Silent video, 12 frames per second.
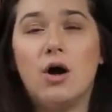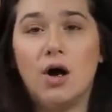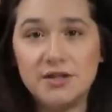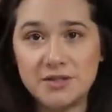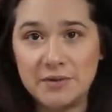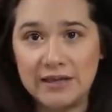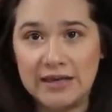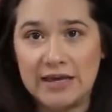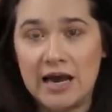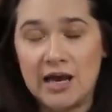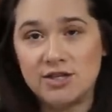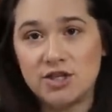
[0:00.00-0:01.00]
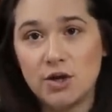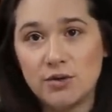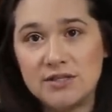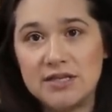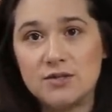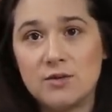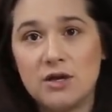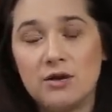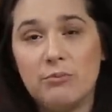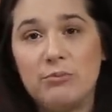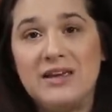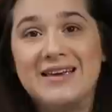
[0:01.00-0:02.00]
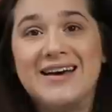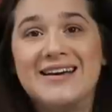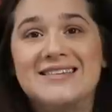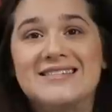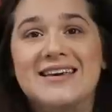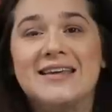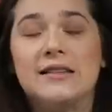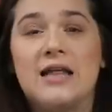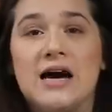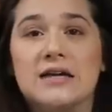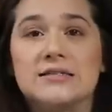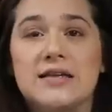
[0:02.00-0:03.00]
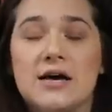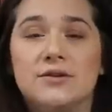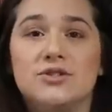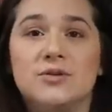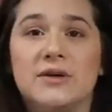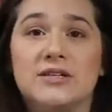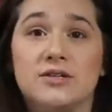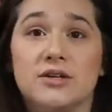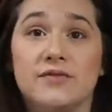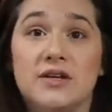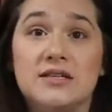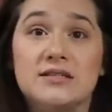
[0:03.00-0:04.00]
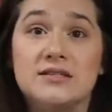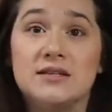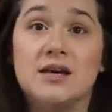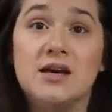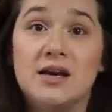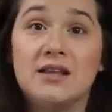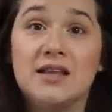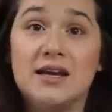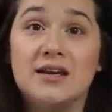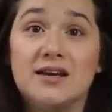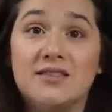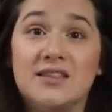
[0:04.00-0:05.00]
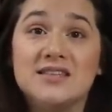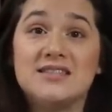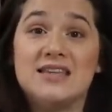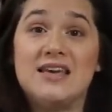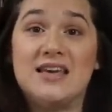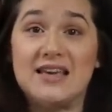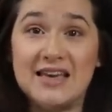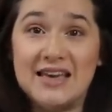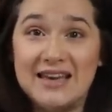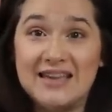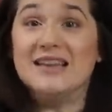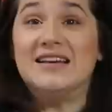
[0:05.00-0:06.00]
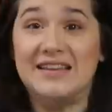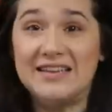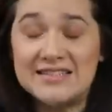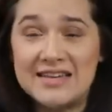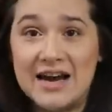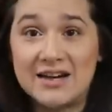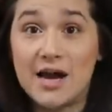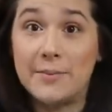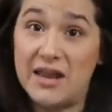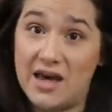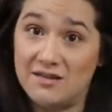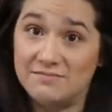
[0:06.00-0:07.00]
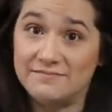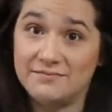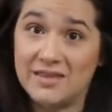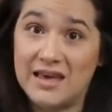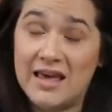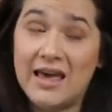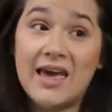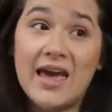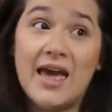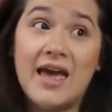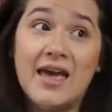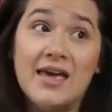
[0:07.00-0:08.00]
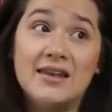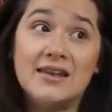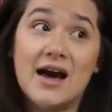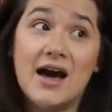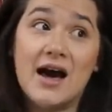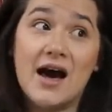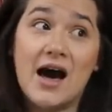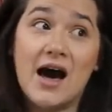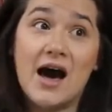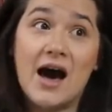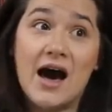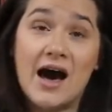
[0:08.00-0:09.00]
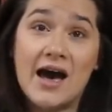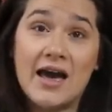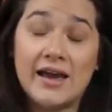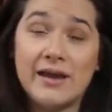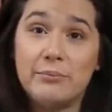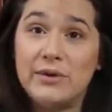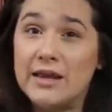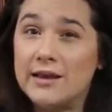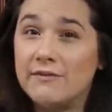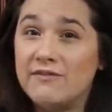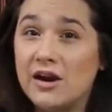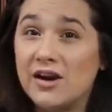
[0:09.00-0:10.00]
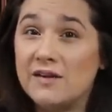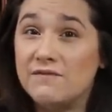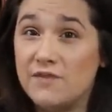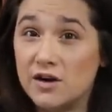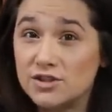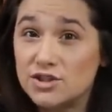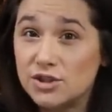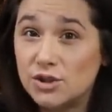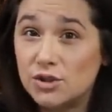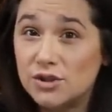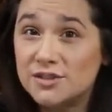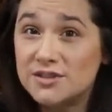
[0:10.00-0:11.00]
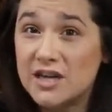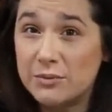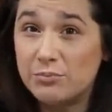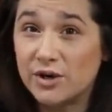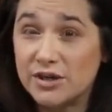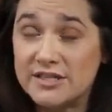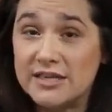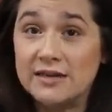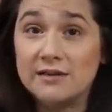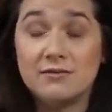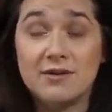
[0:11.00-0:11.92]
ultimately I chose this one because it locks down to my surface. Like, this thing is not coming up. And I, being a very functional type person,